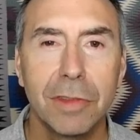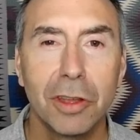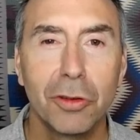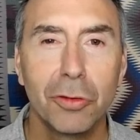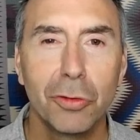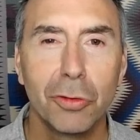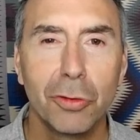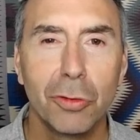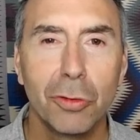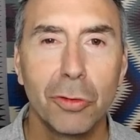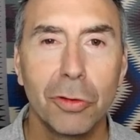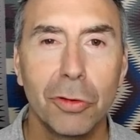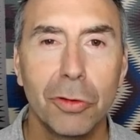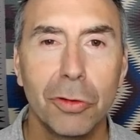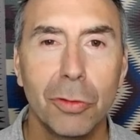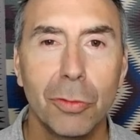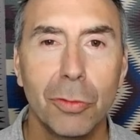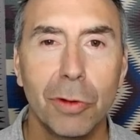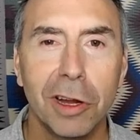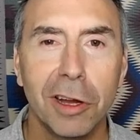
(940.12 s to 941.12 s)
Who,
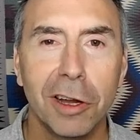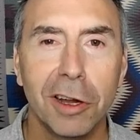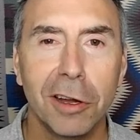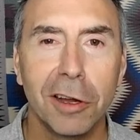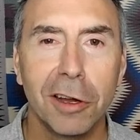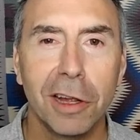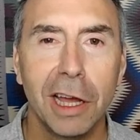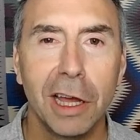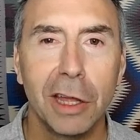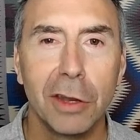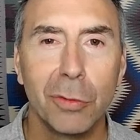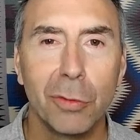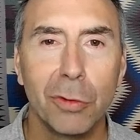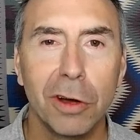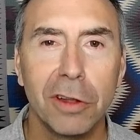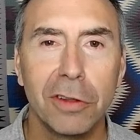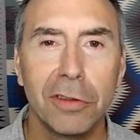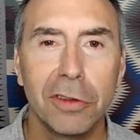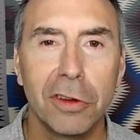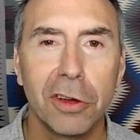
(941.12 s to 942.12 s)
where, and
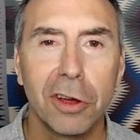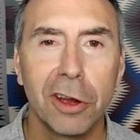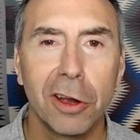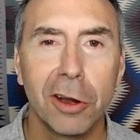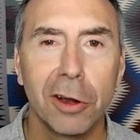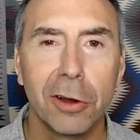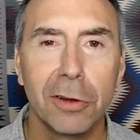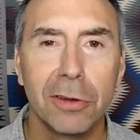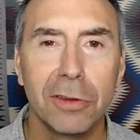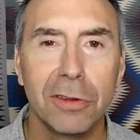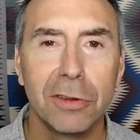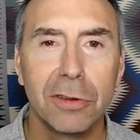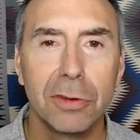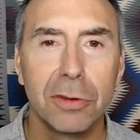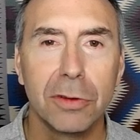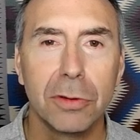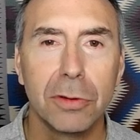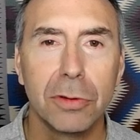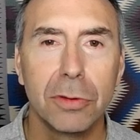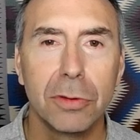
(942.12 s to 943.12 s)
what are you?